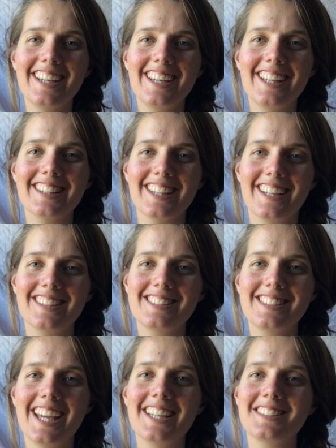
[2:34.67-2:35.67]
that
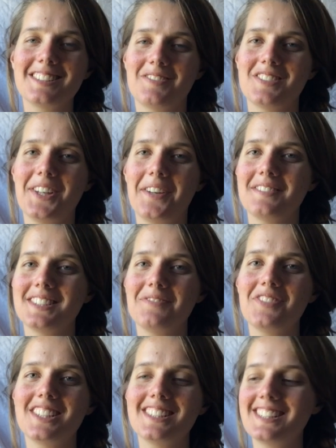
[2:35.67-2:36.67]
state sometimes
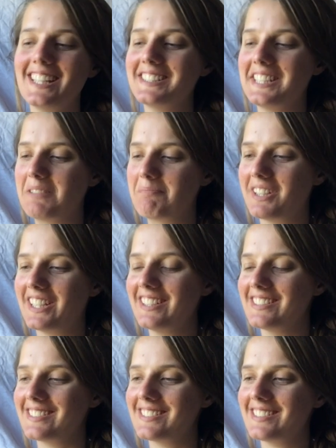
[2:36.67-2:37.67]
in one's knitting,
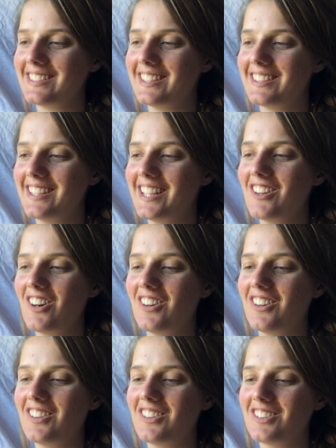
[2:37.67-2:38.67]
because in
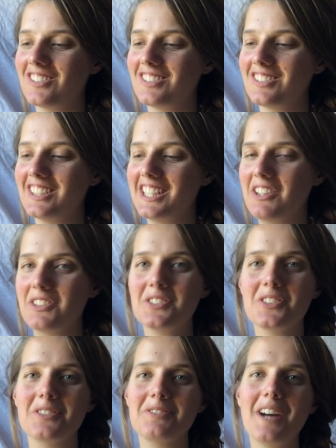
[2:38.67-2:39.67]
our
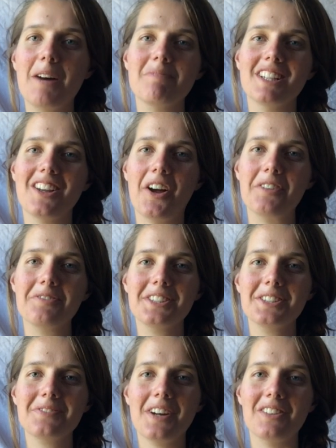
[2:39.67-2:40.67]
sort of family life
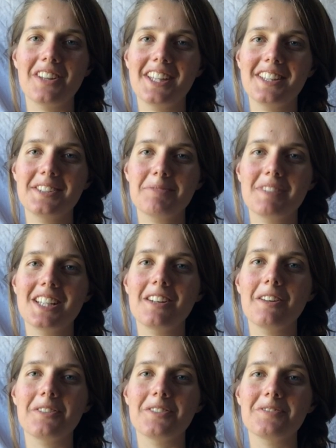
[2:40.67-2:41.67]
it's felt like there's been
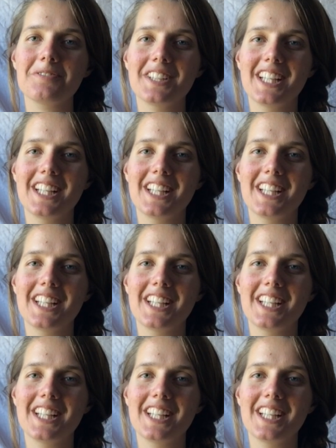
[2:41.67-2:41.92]
a lot of